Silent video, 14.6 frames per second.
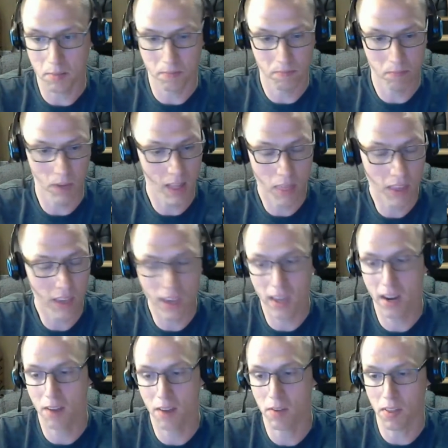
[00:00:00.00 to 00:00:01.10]
But I think he hit
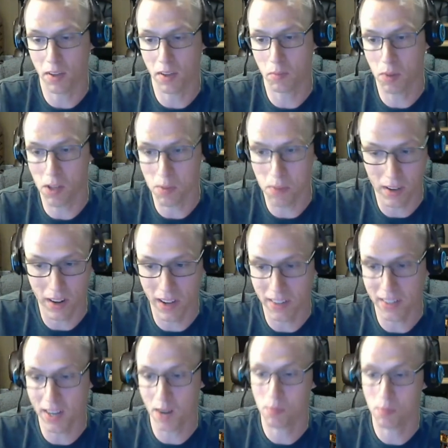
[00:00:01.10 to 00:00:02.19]
everything probably better than I
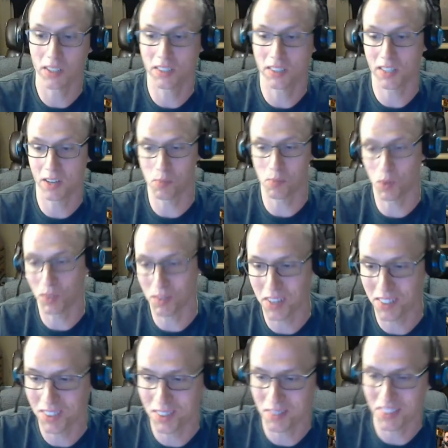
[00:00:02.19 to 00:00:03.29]
did. I probably sounded more
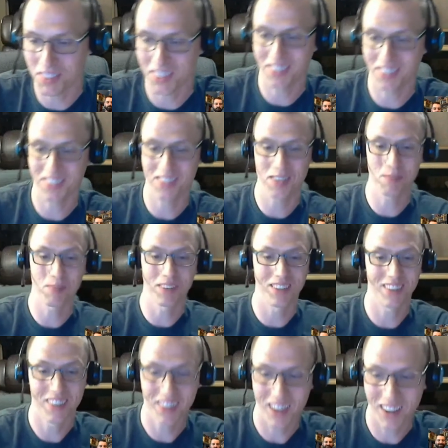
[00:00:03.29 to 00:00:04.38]
defensive than he did, but
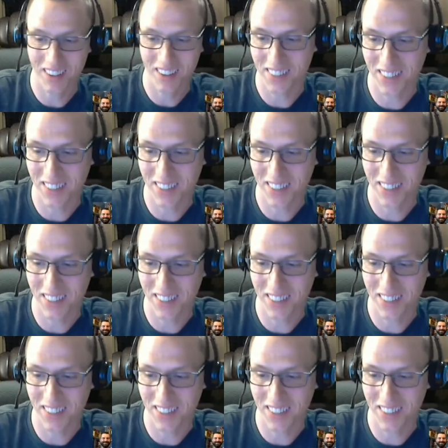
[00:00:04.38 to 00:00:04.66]
I